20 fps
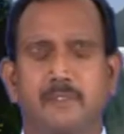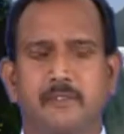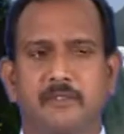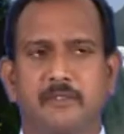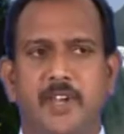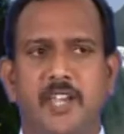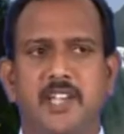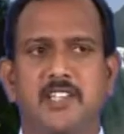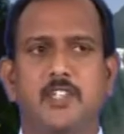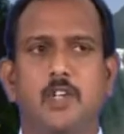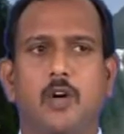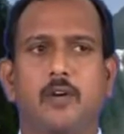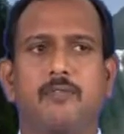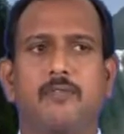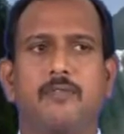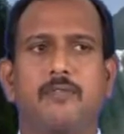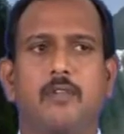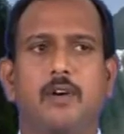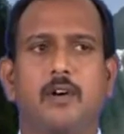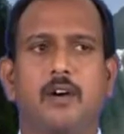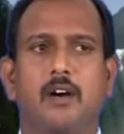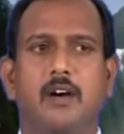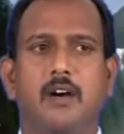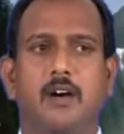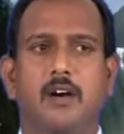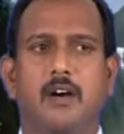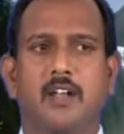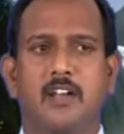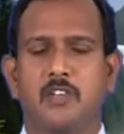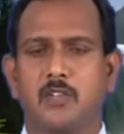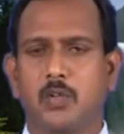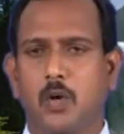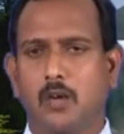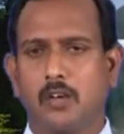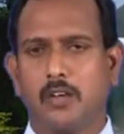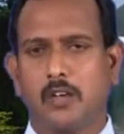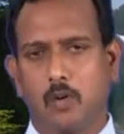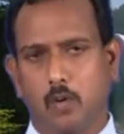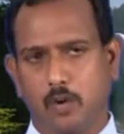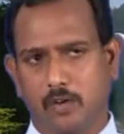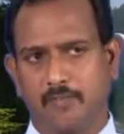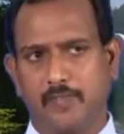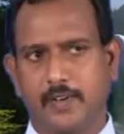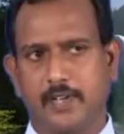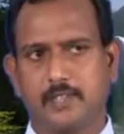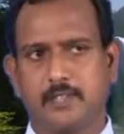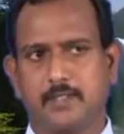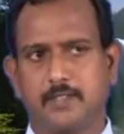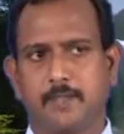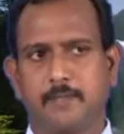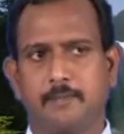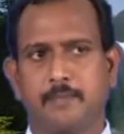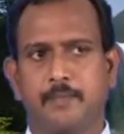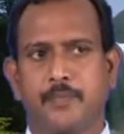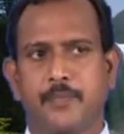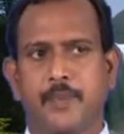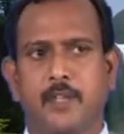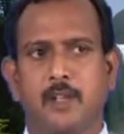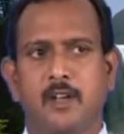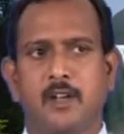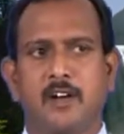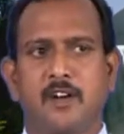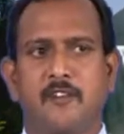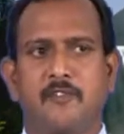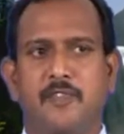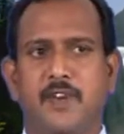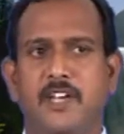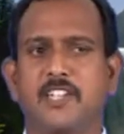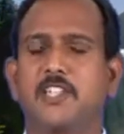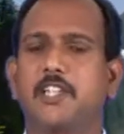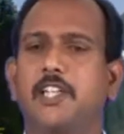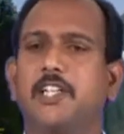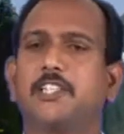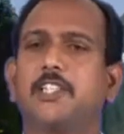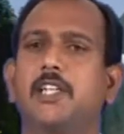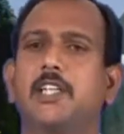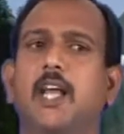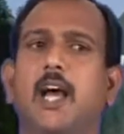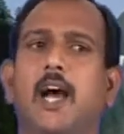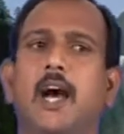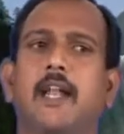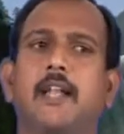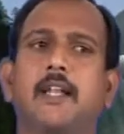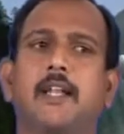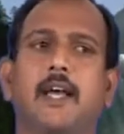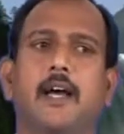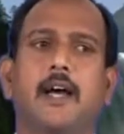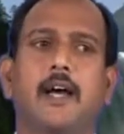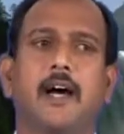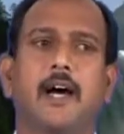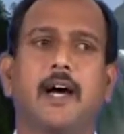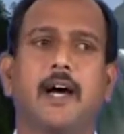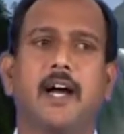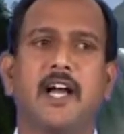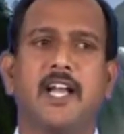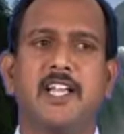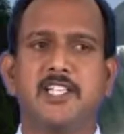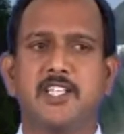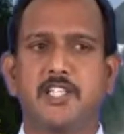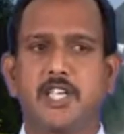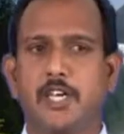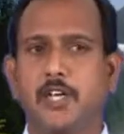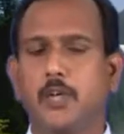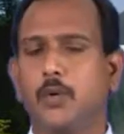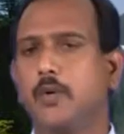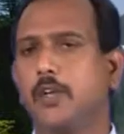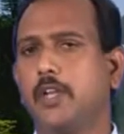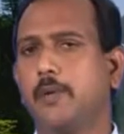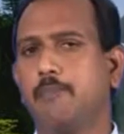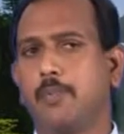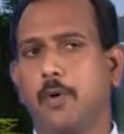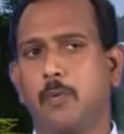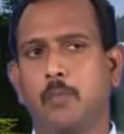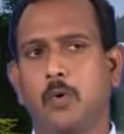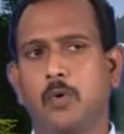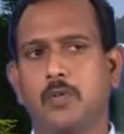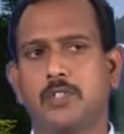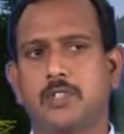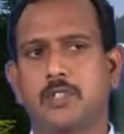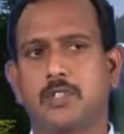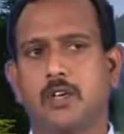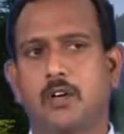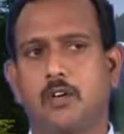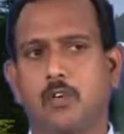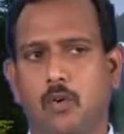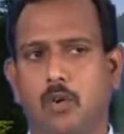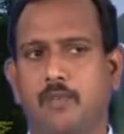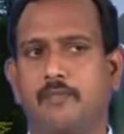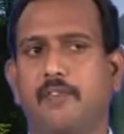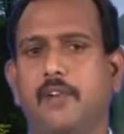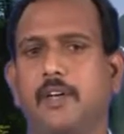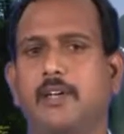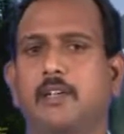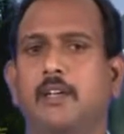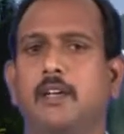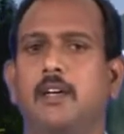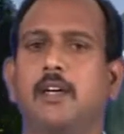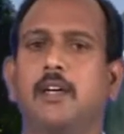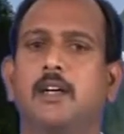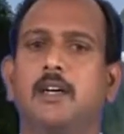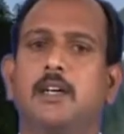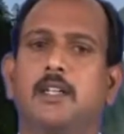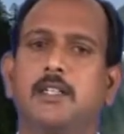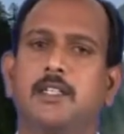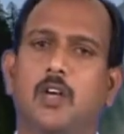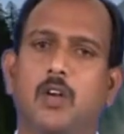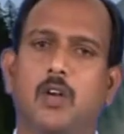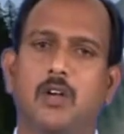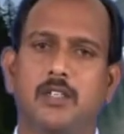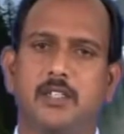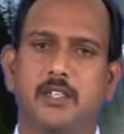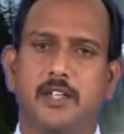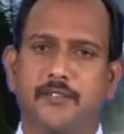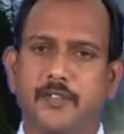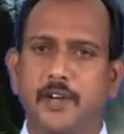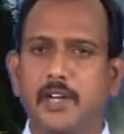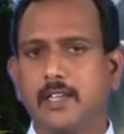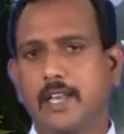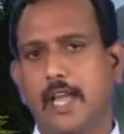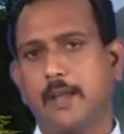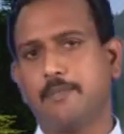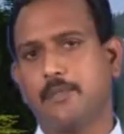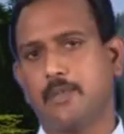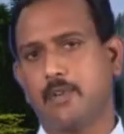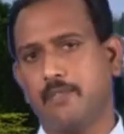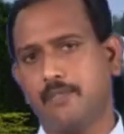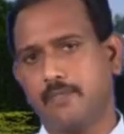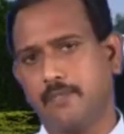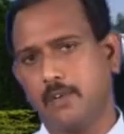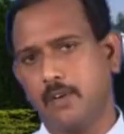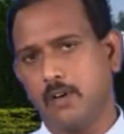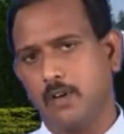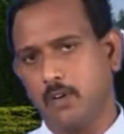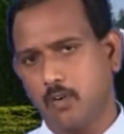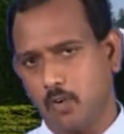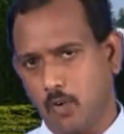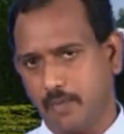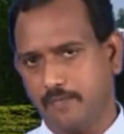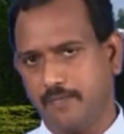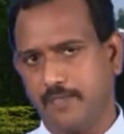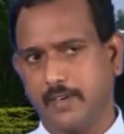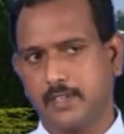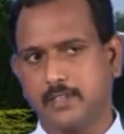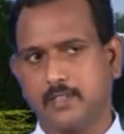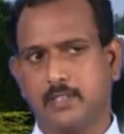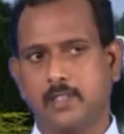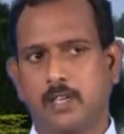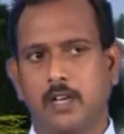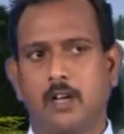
Ways of resolving conflicts. Frustration and insecurity promotes conflict. There are different types of conflicts.